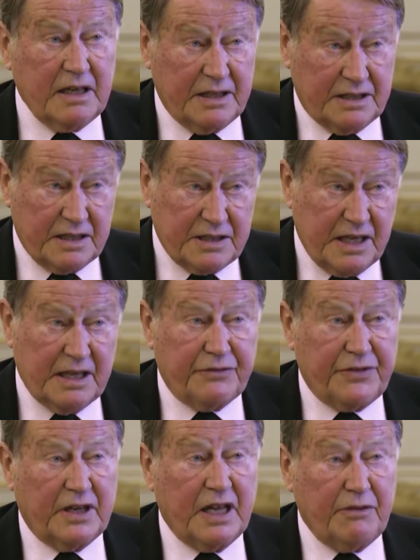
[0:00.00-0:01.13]
And I think,
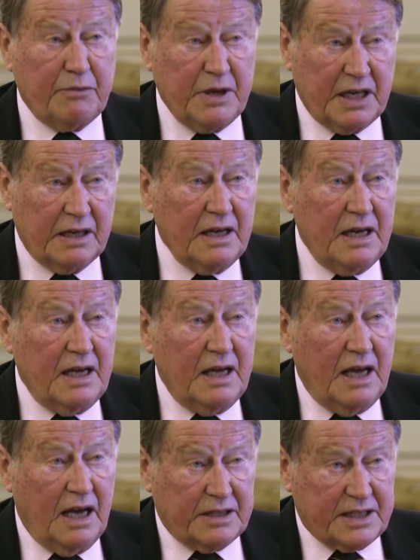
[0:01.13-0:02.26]
as I say, if there'd ever
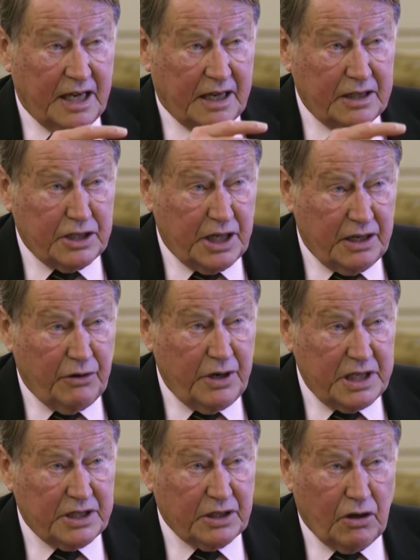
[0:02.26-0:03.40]
been a
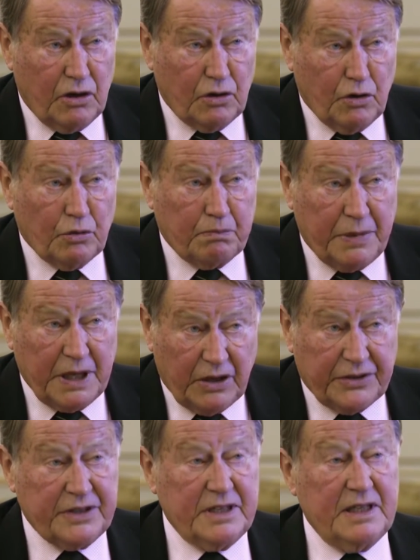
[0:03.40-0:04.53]
second generation
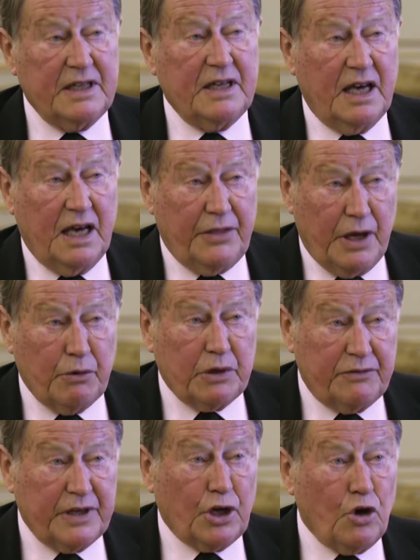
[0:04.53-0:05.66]
Concorde built,
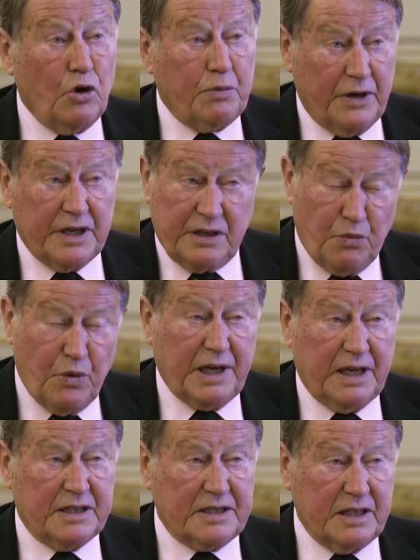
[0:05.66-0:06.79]
uh, they would have
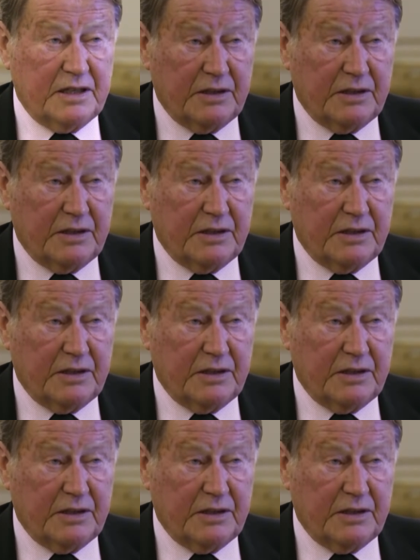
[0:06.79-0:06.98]
incorporated